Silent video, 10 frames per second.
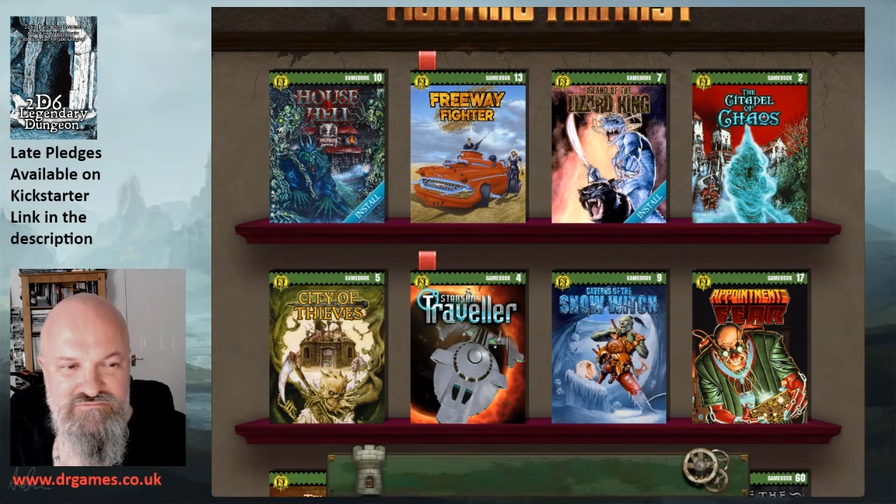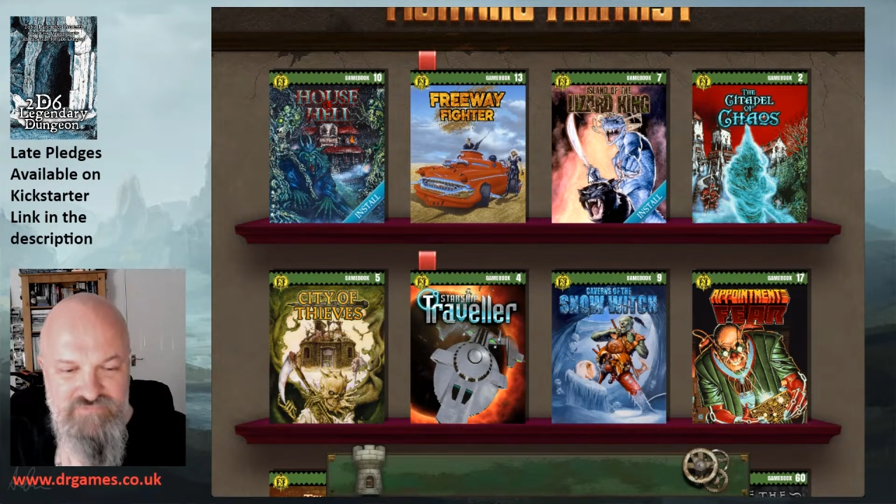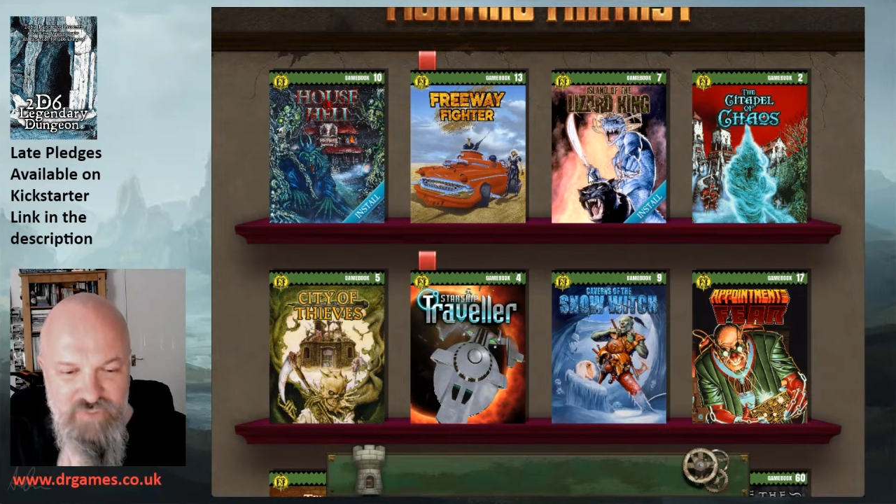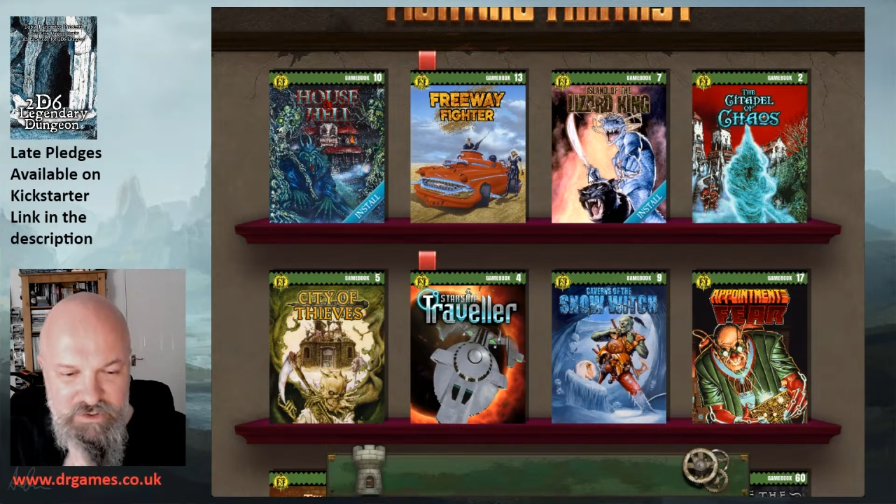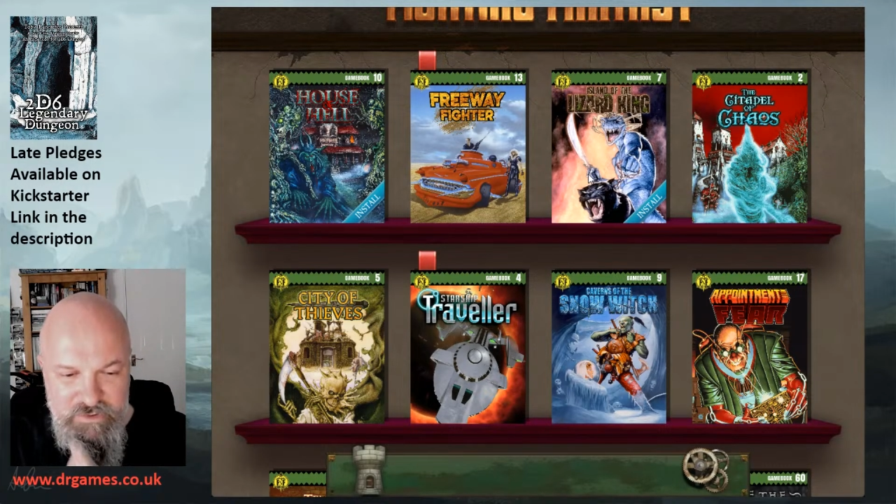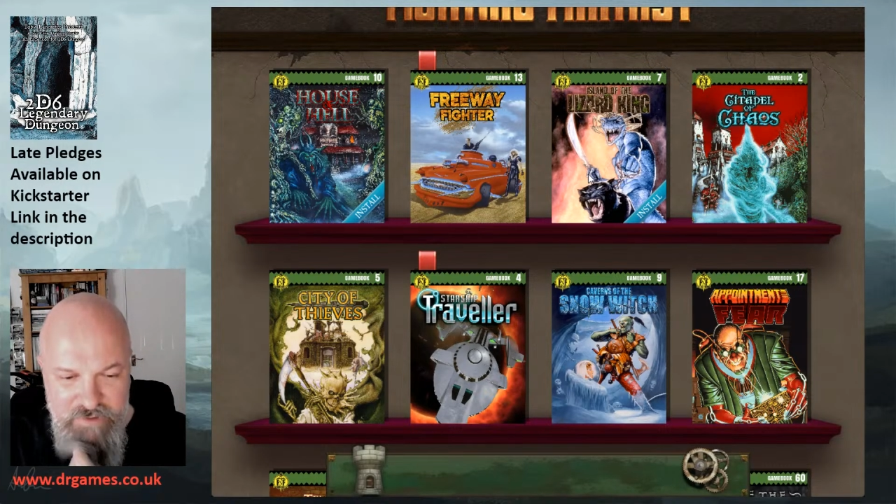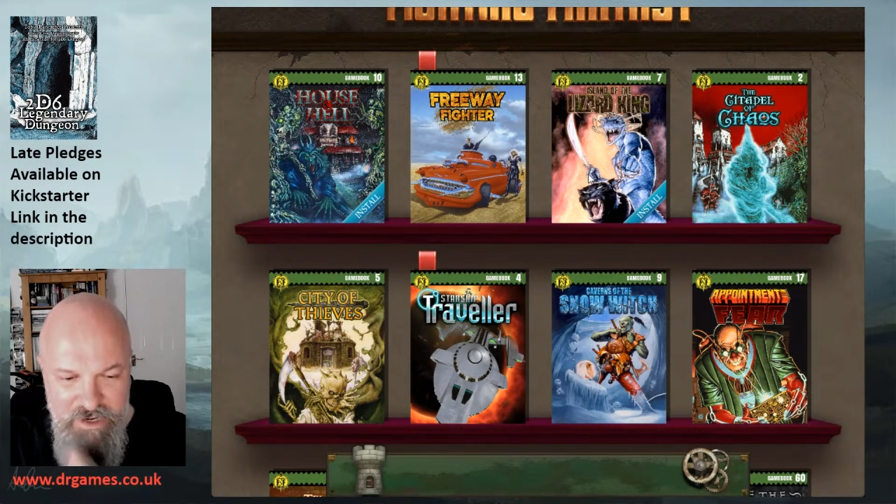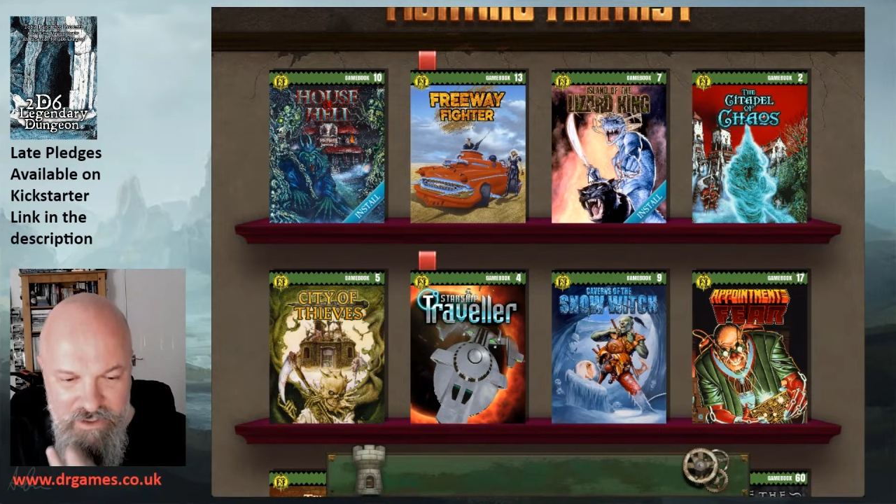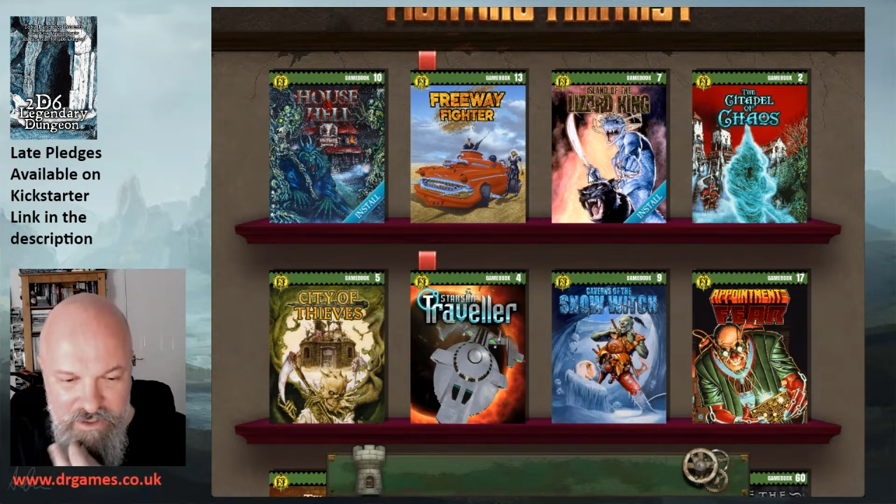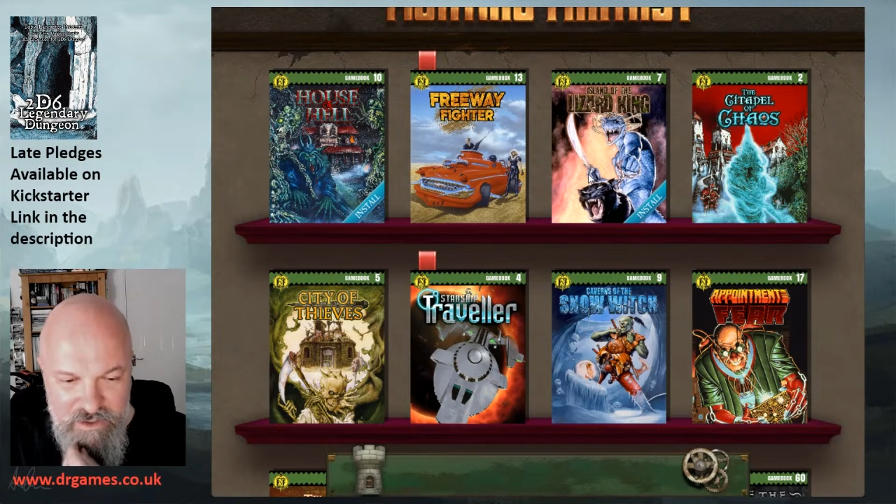What do we
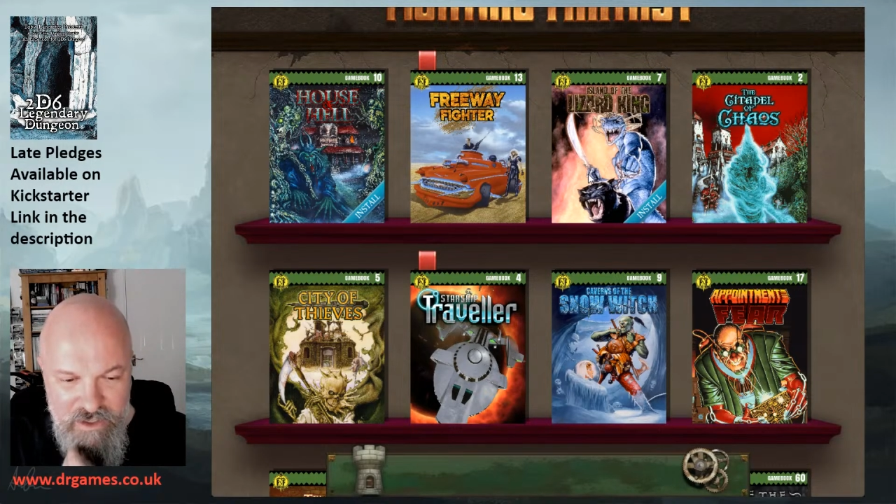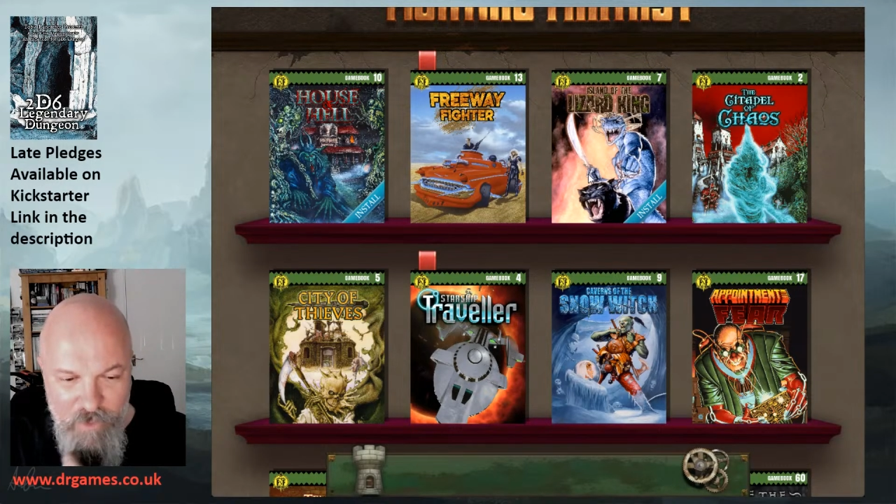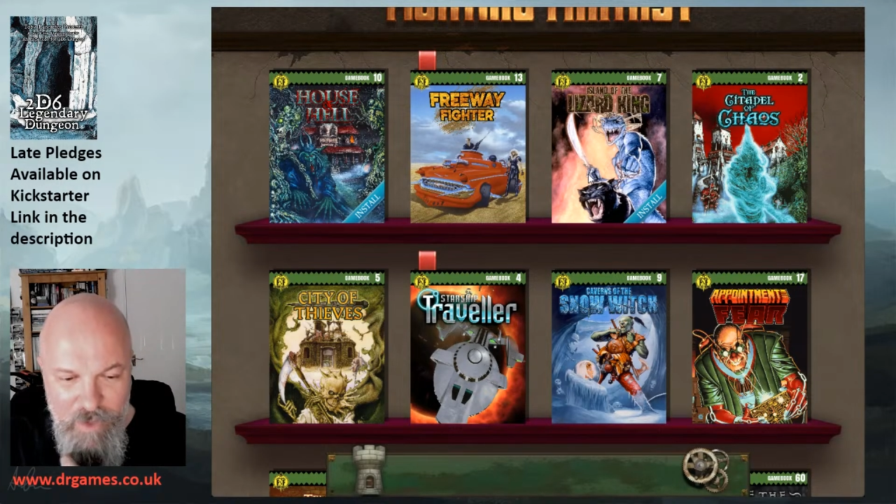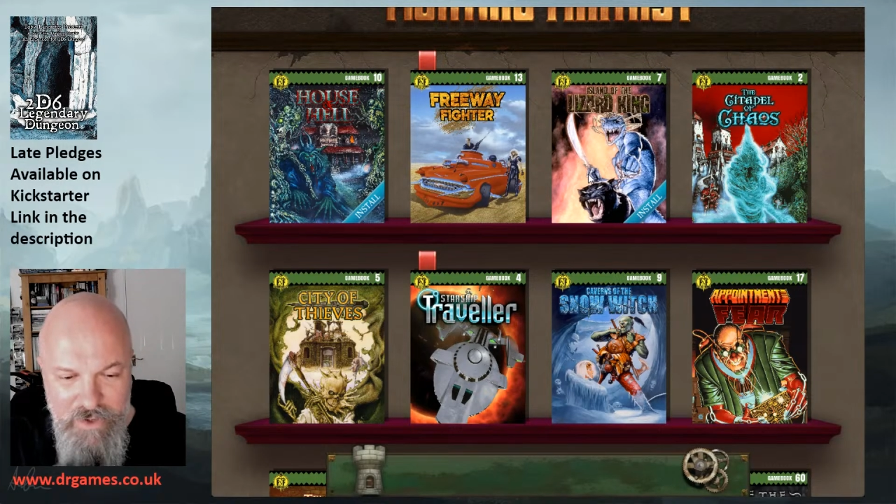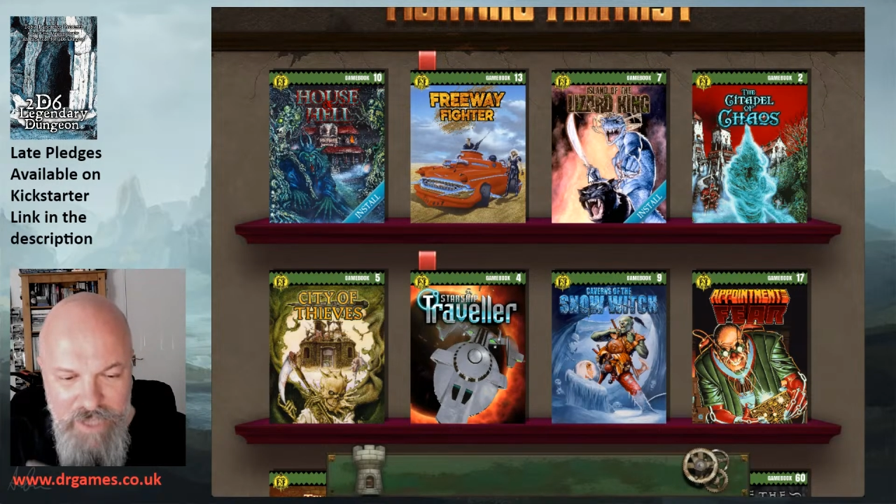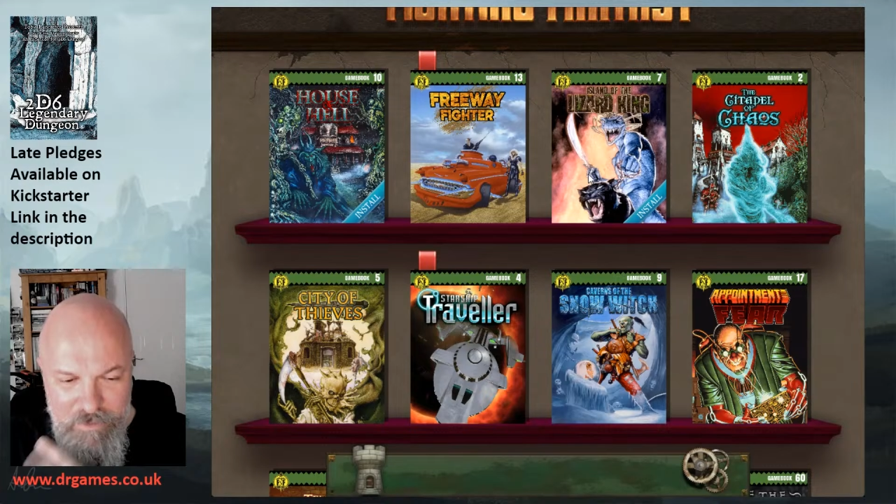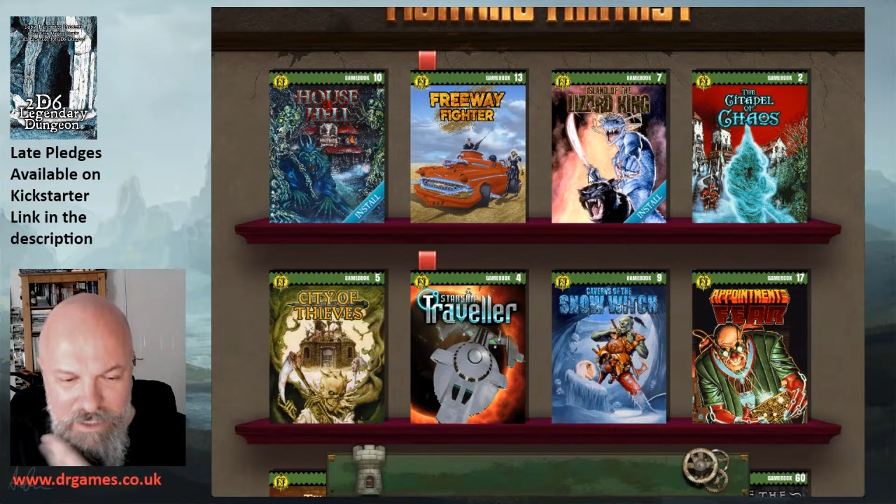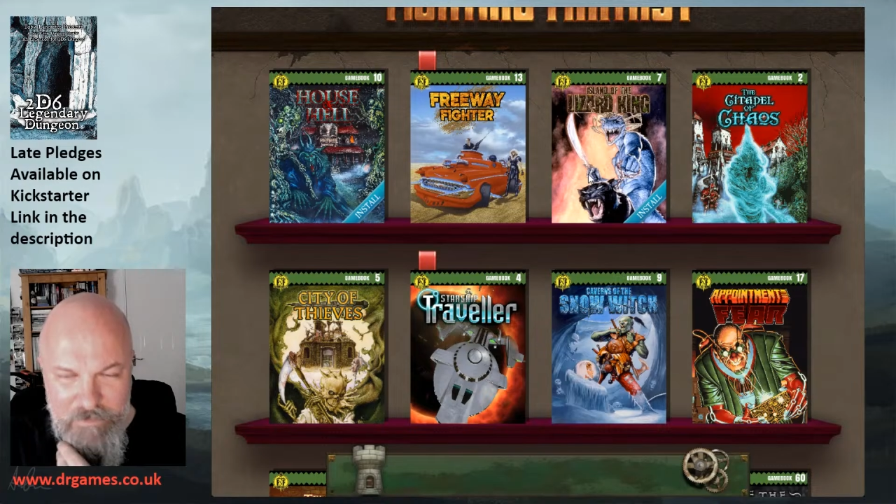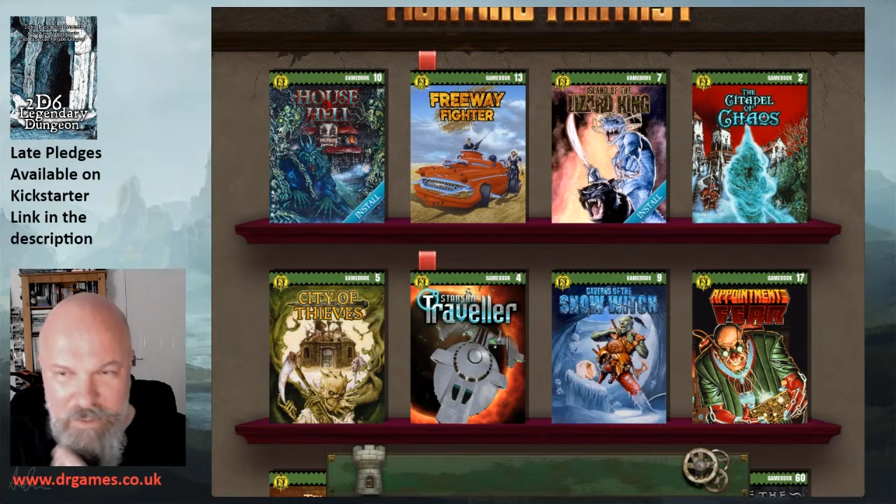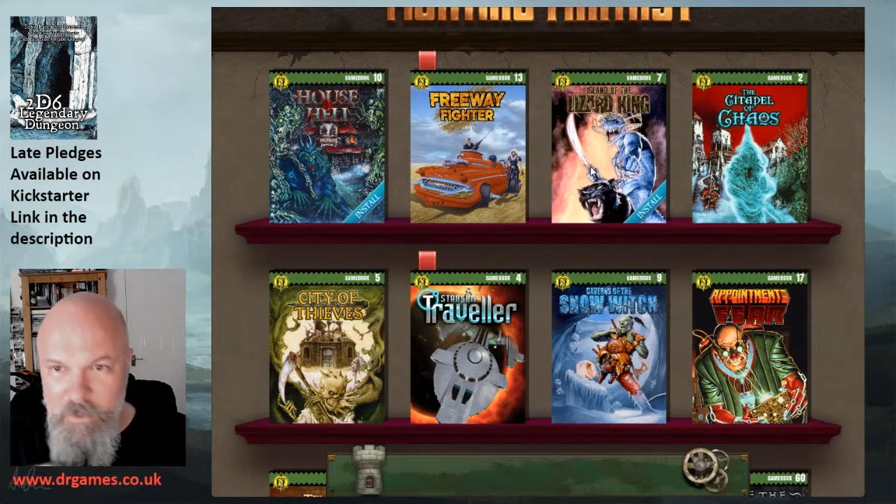reckon? Are we okay with
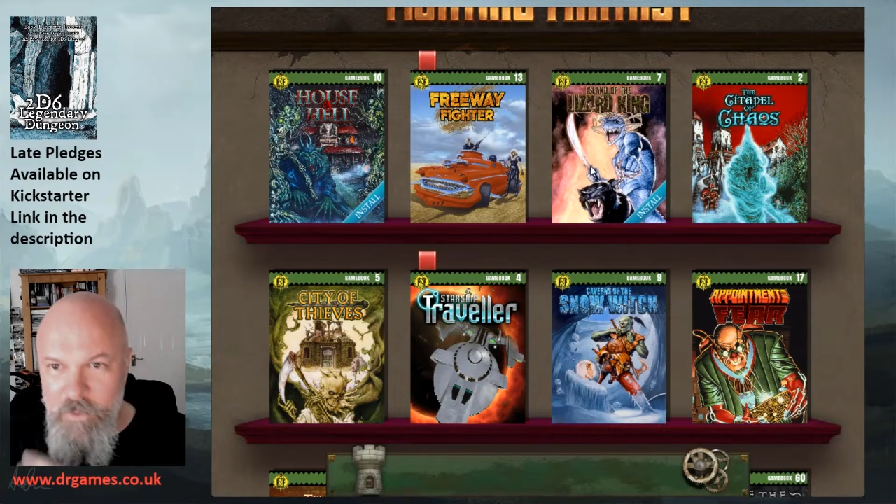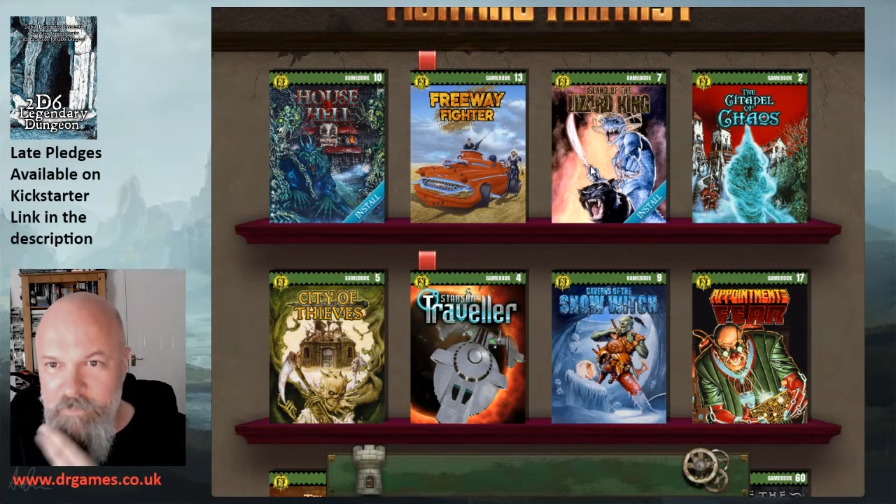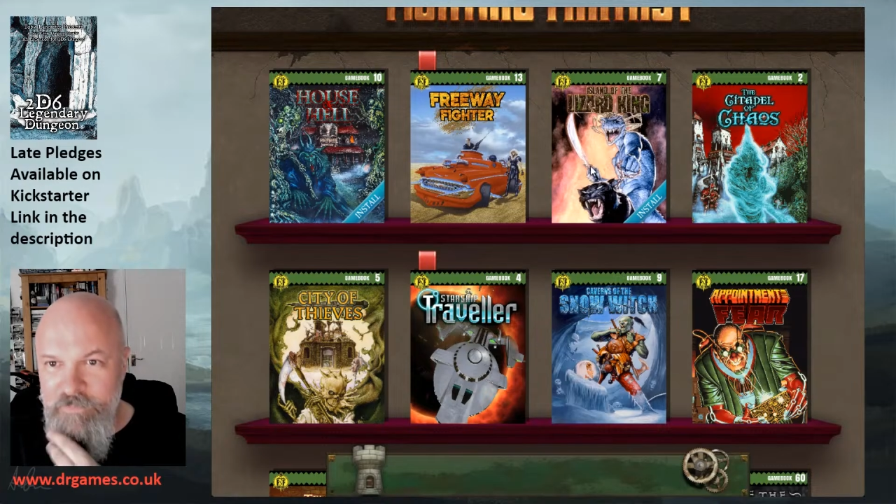that, people?